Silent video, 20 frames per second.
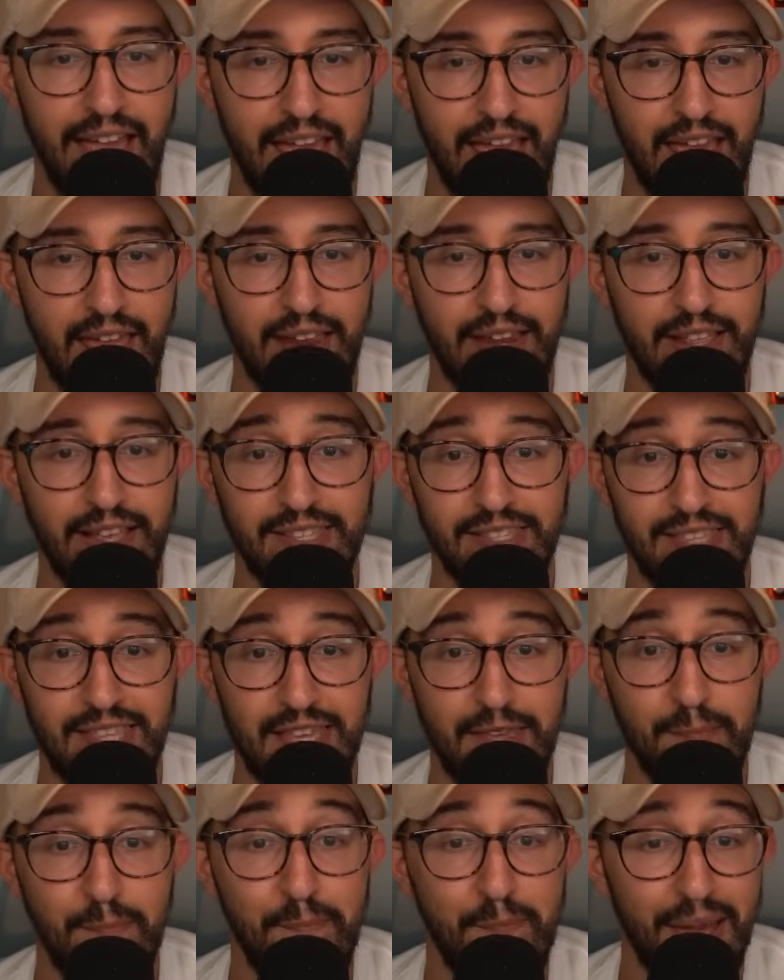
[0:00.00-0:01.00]
And it's
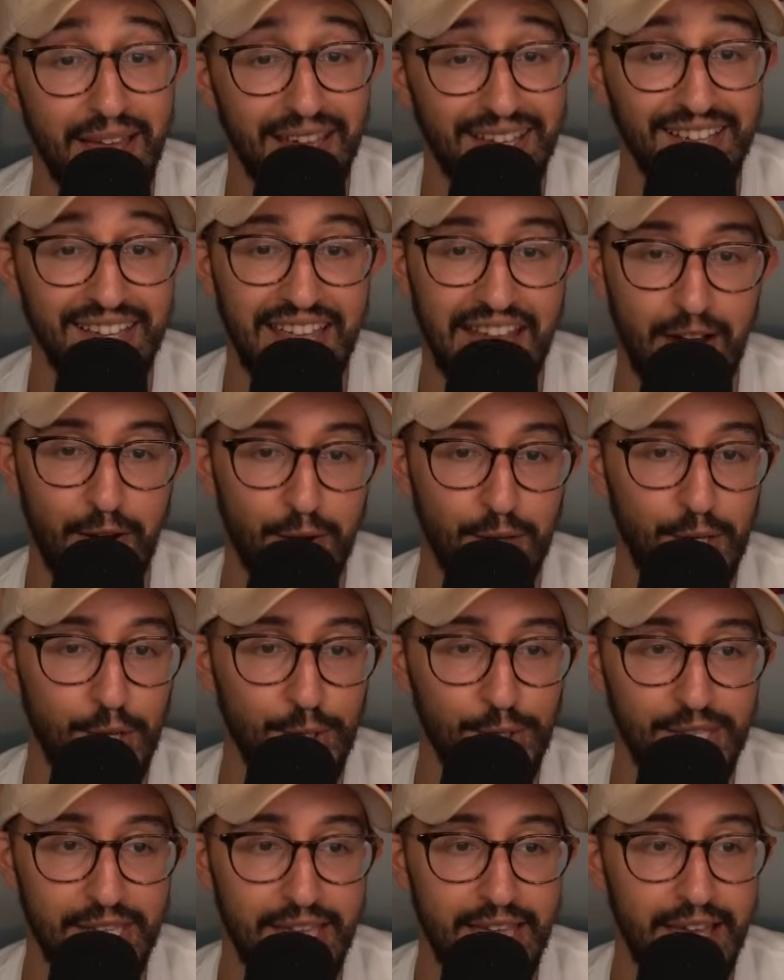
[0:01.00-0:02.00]
the Mega
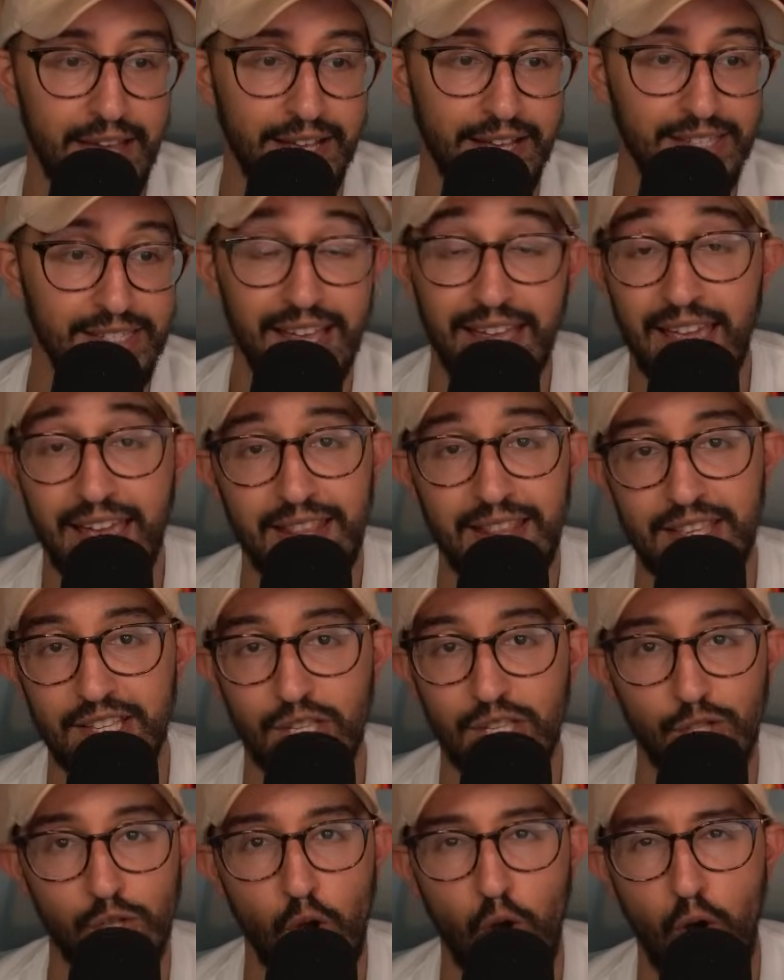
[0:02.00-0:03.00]
Gyarados EX. Again,
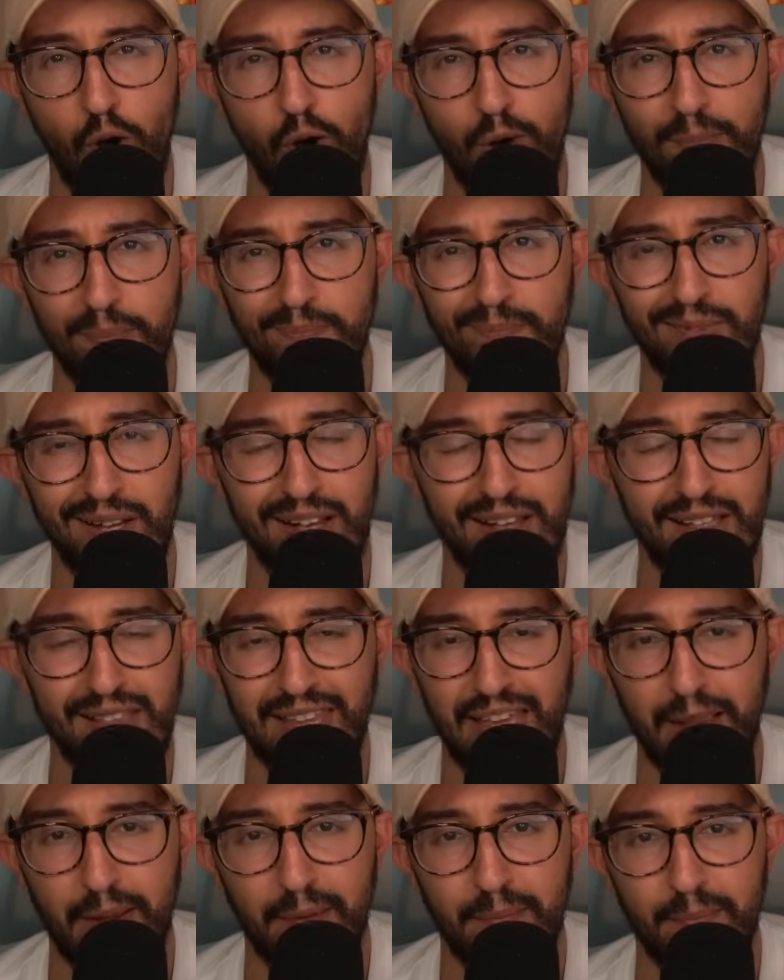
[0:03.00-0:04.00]
this is all
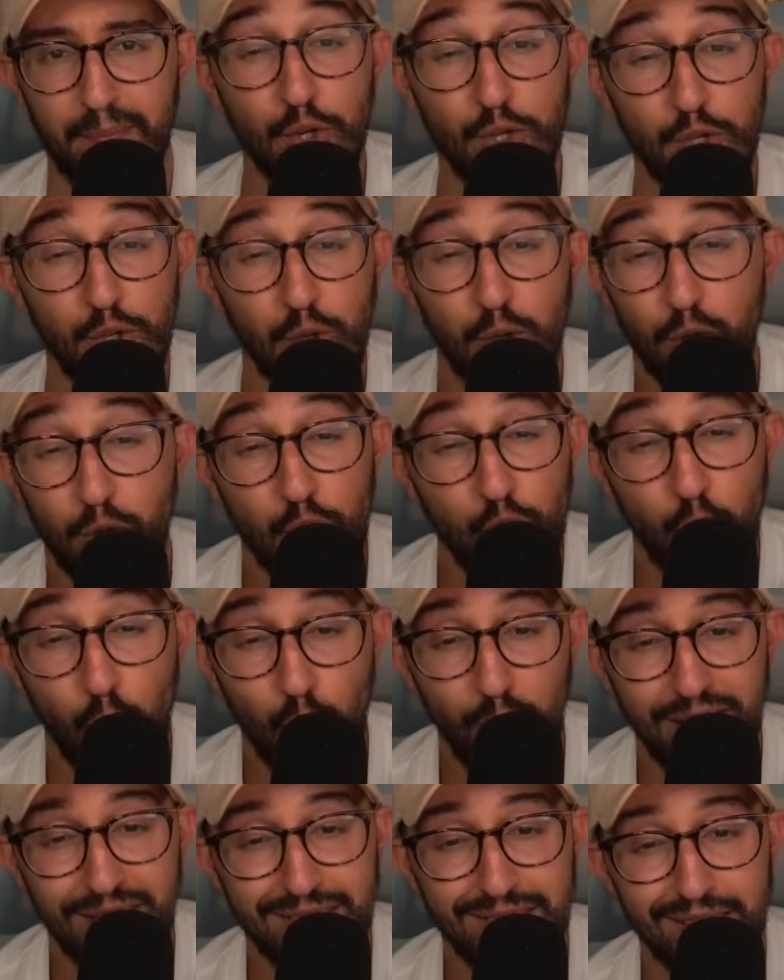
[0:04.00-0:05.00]
like personal
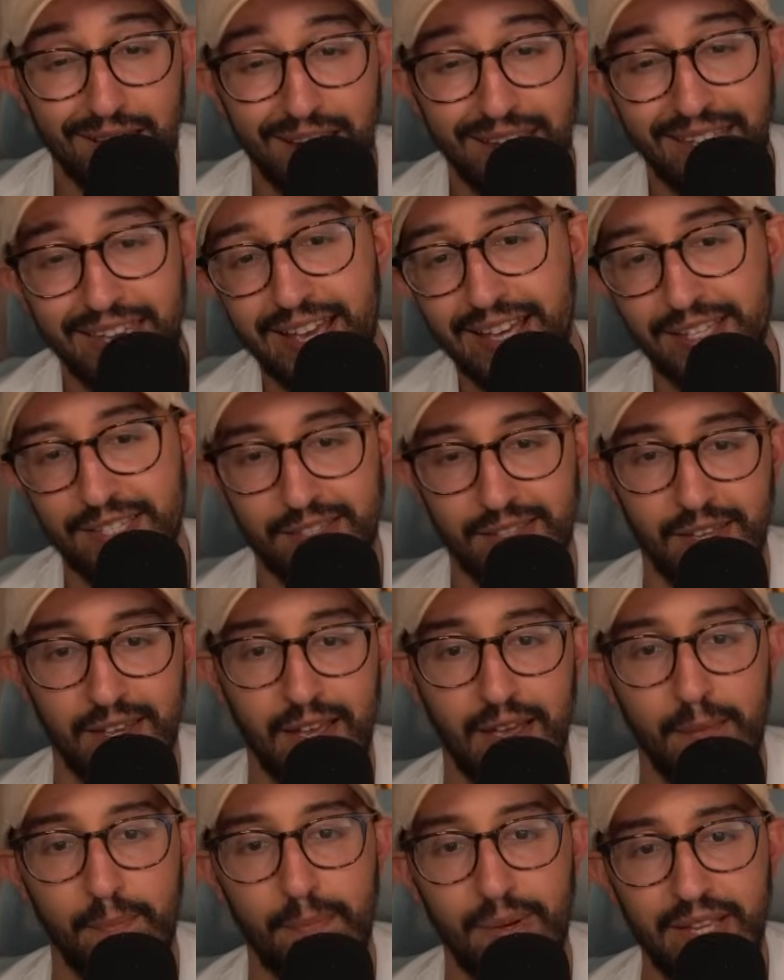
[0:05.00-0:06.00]
choice, I guess.
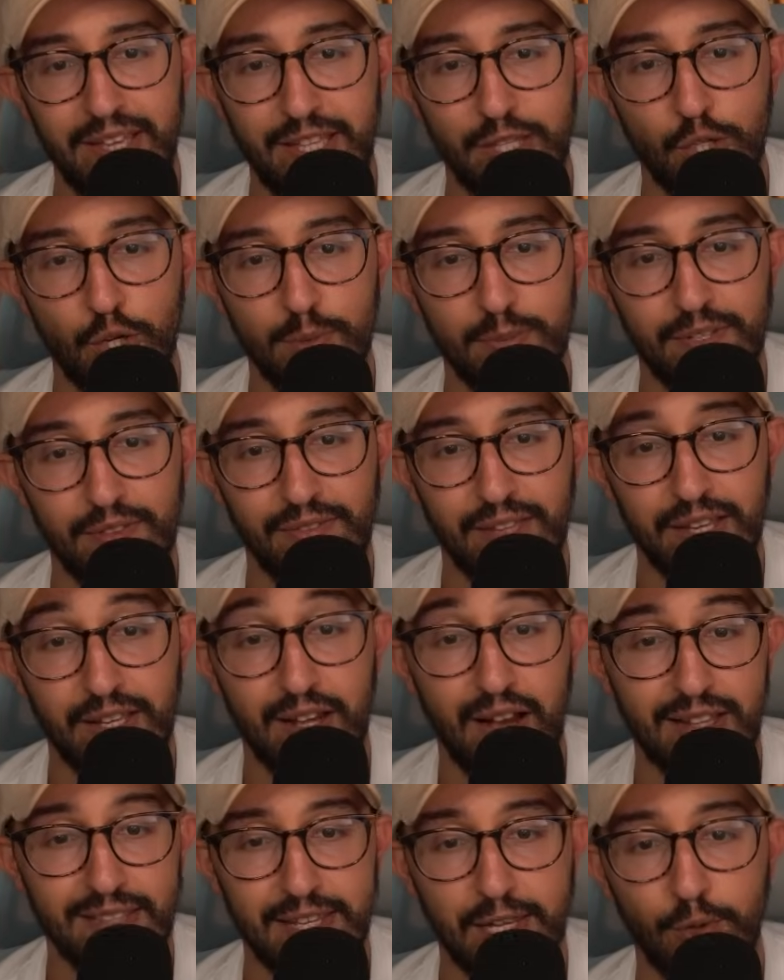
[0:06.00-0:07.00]
But in terms of like
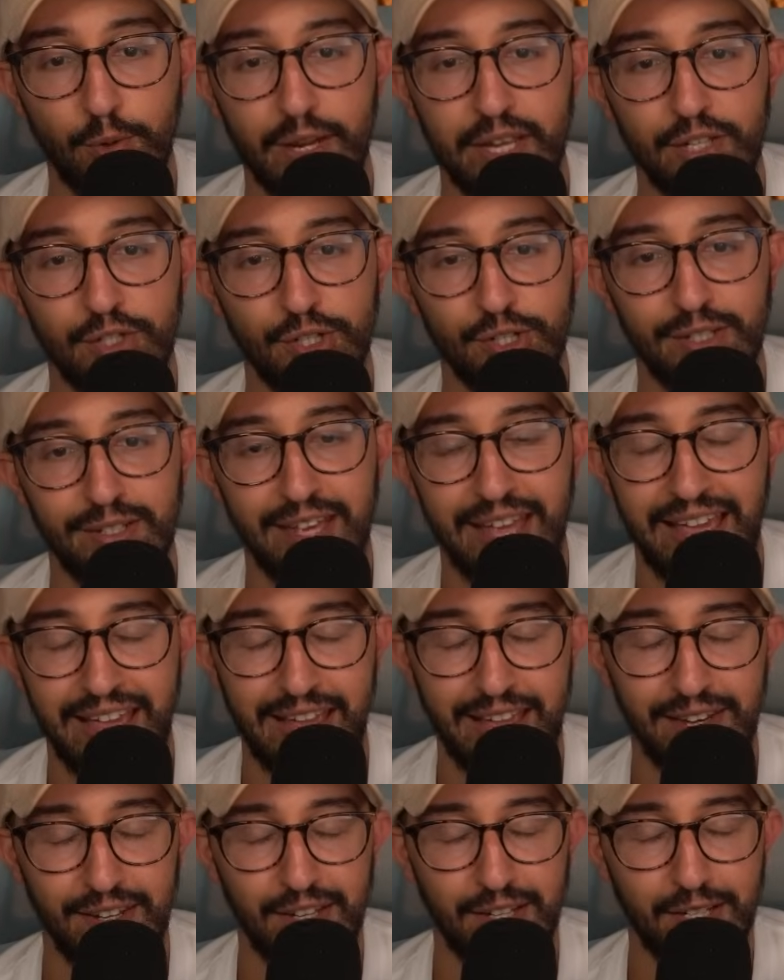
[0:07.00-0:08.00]
content creation
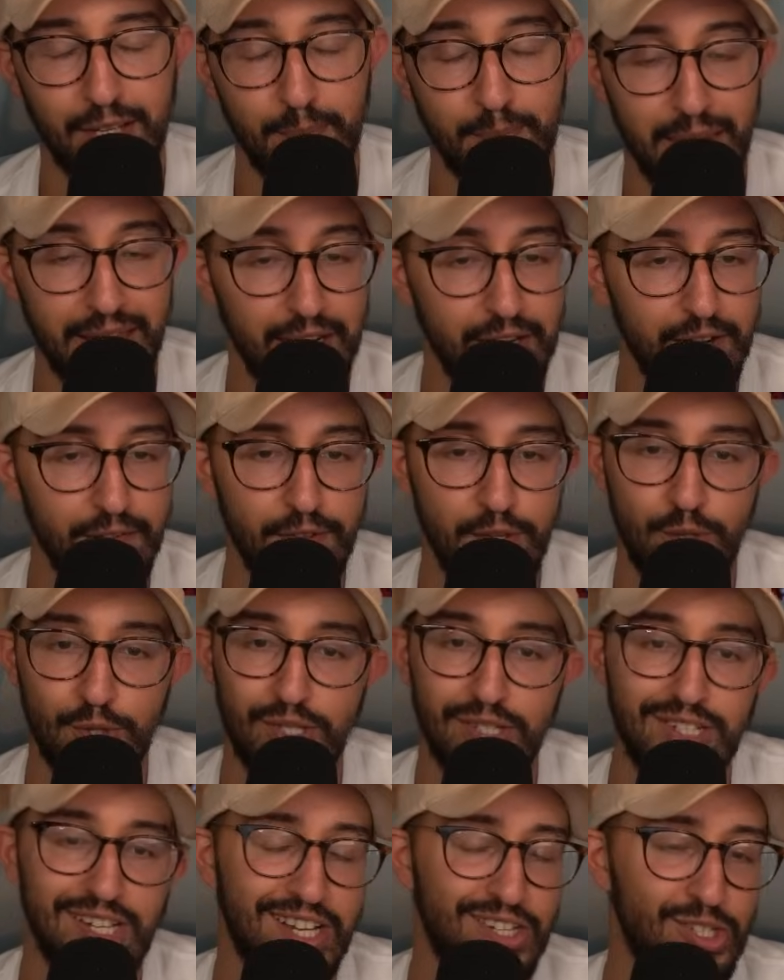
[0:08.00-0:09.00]
and competitive
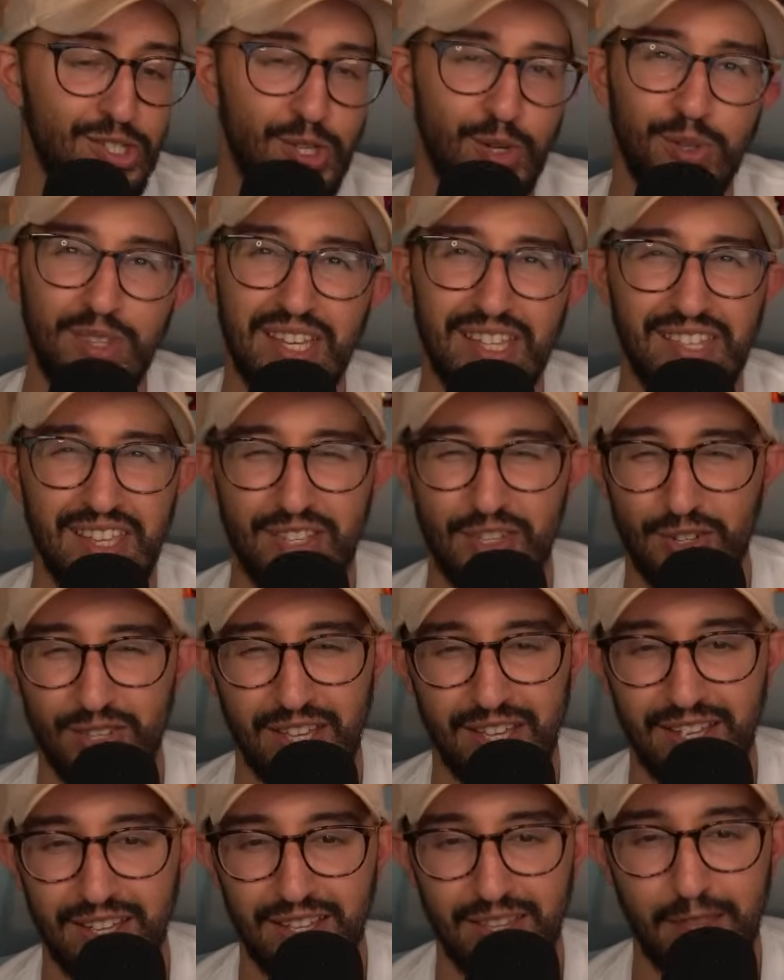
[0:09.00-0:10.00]
usage, I just don't think these are
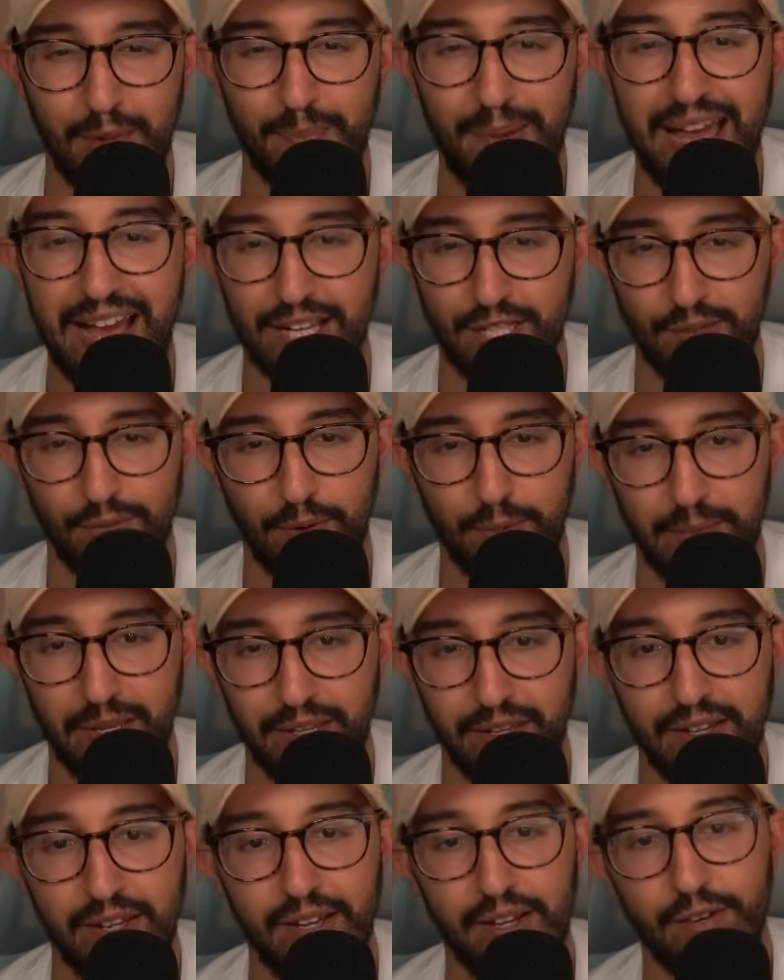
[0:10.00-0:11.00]
the packs for
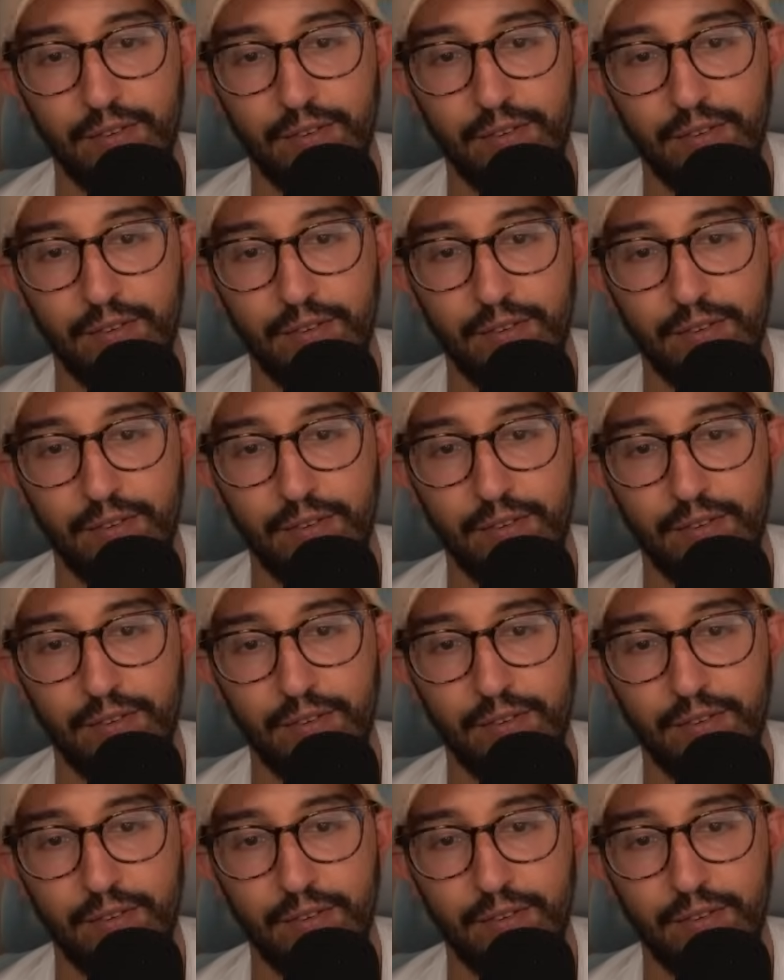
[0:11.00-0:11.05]
me,